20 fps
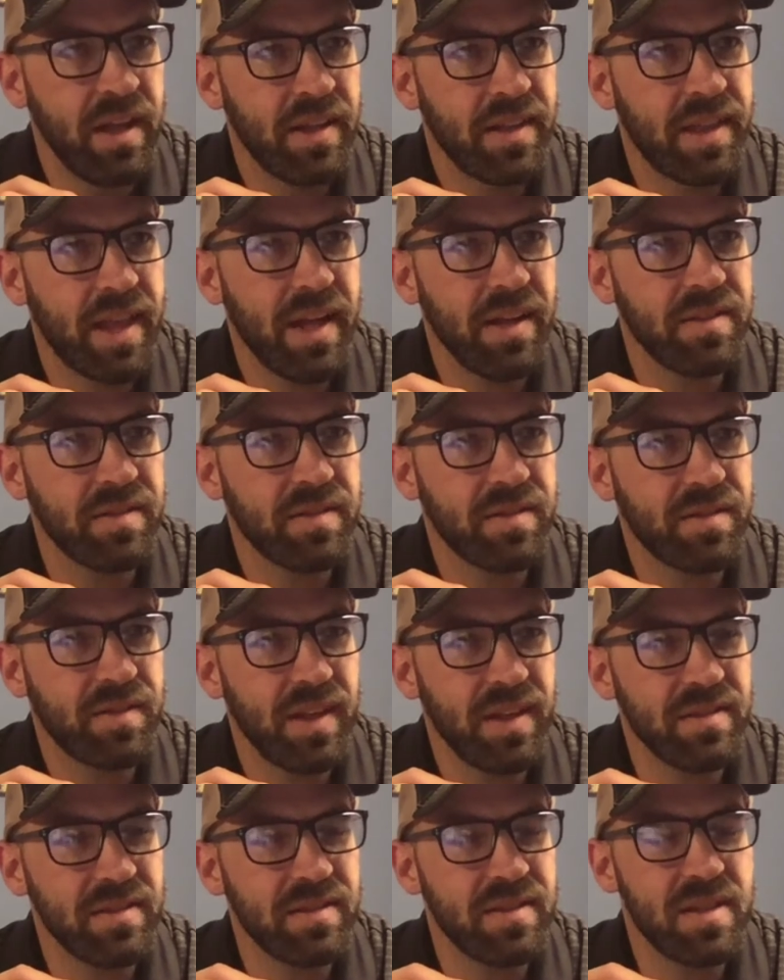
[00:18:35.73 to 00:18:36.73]

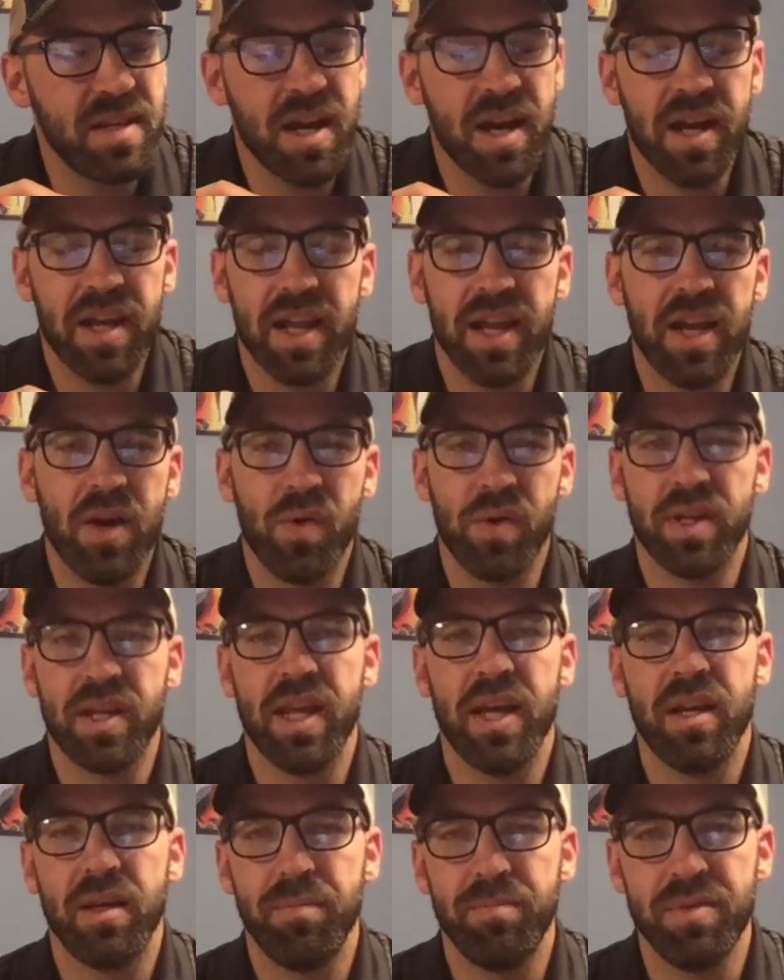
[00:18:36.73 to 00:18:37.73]
that's not how
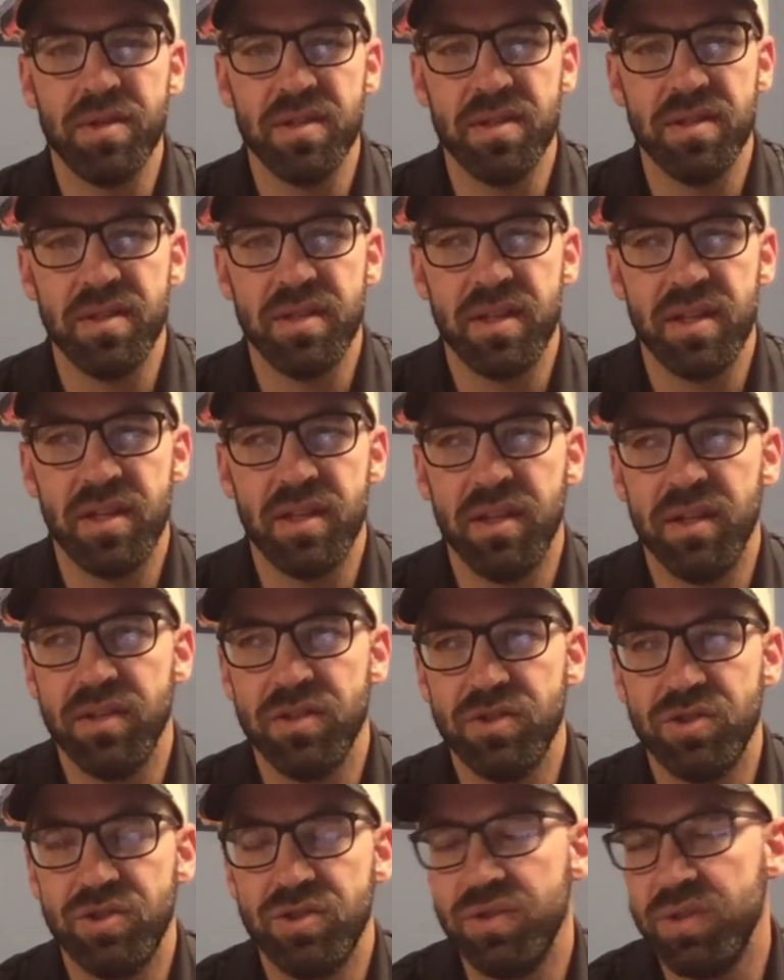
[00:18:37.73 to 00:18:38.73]
accountability
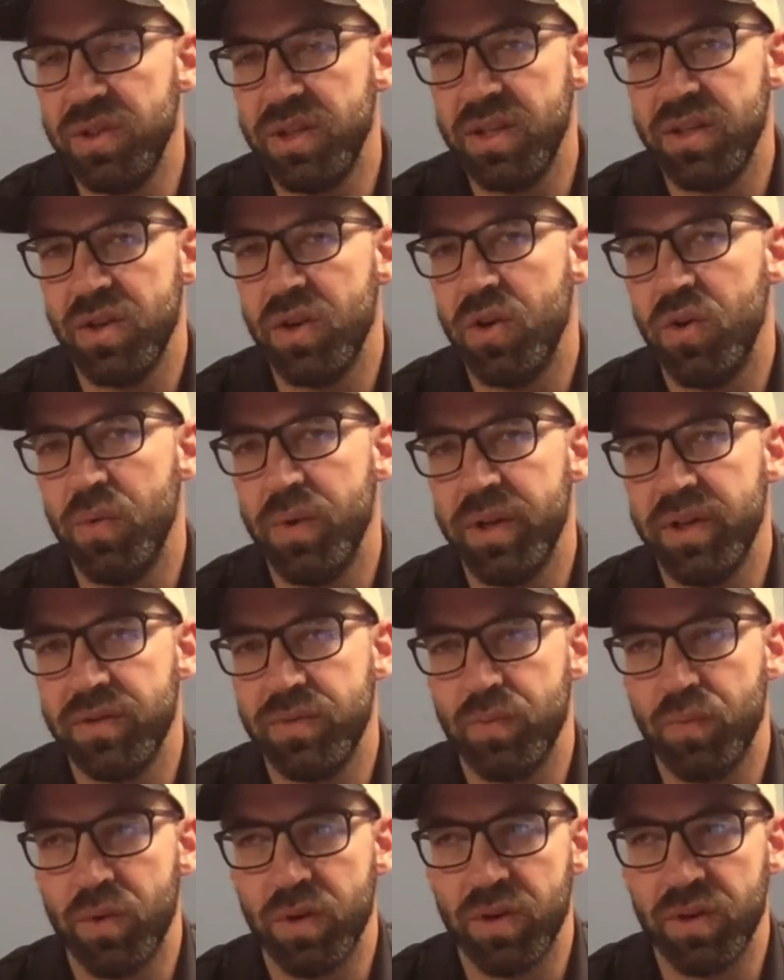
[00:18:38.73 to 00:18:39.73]
should and always
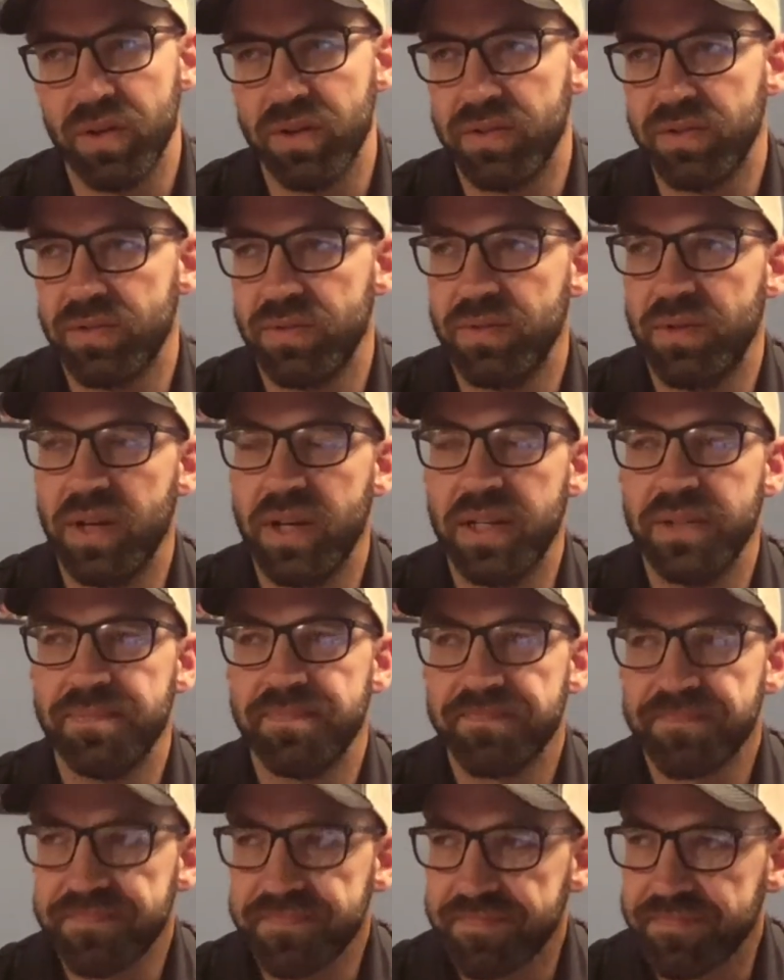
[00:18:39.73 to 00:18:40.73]
works, right?
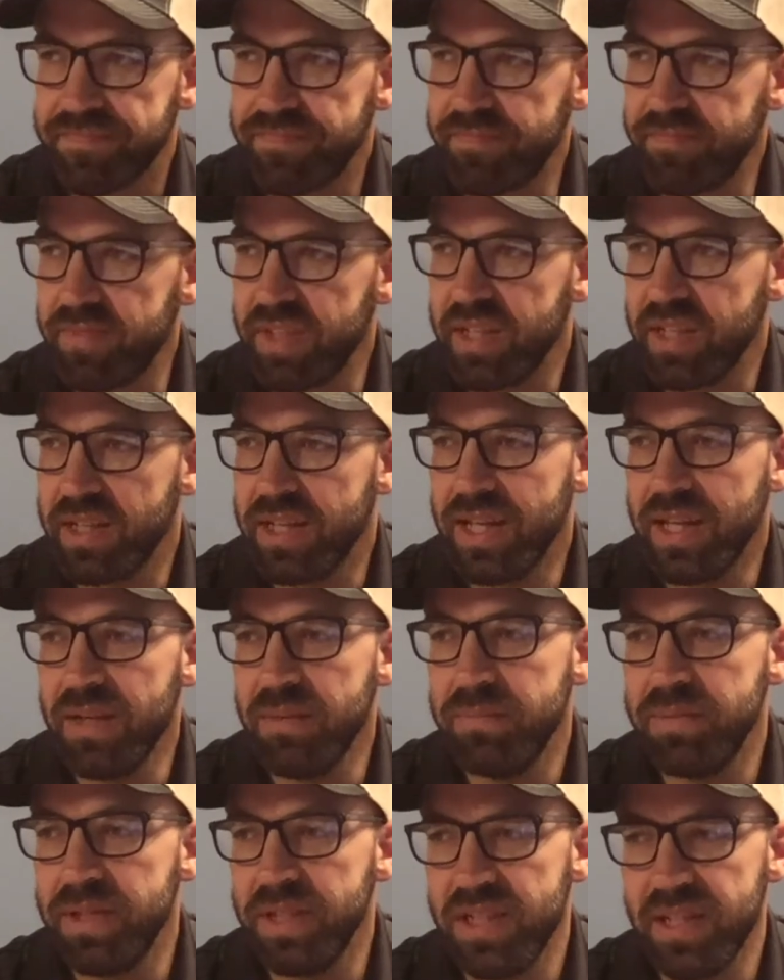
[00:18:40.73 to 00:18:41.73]

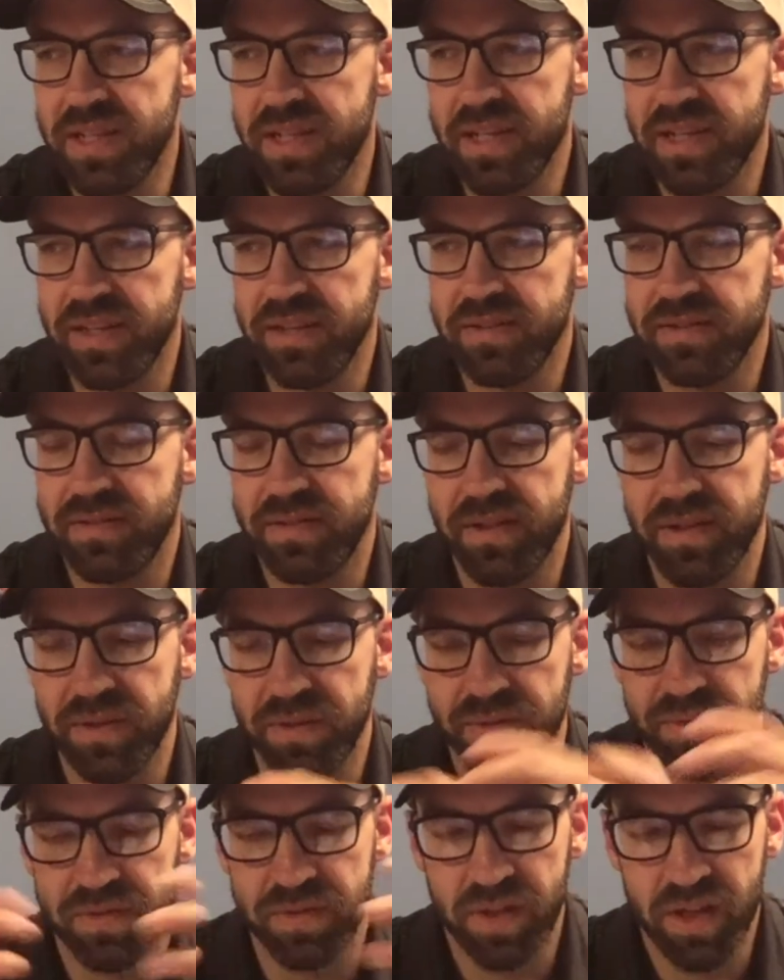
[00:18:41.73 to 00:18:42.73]
Accountability is
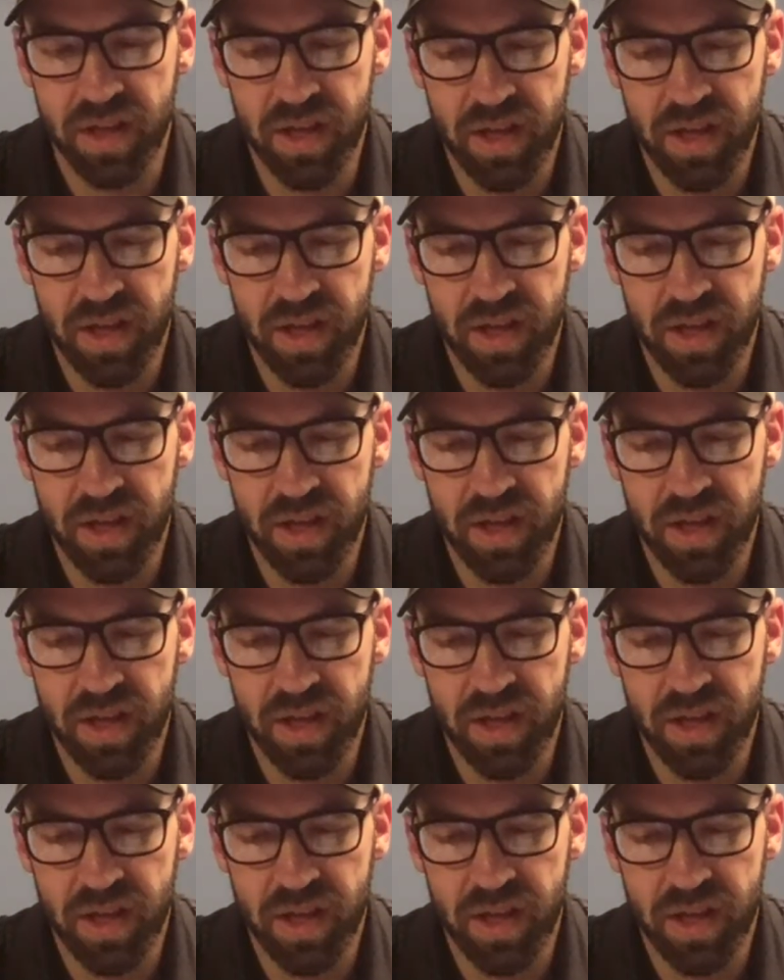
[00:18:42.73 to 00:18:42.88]
those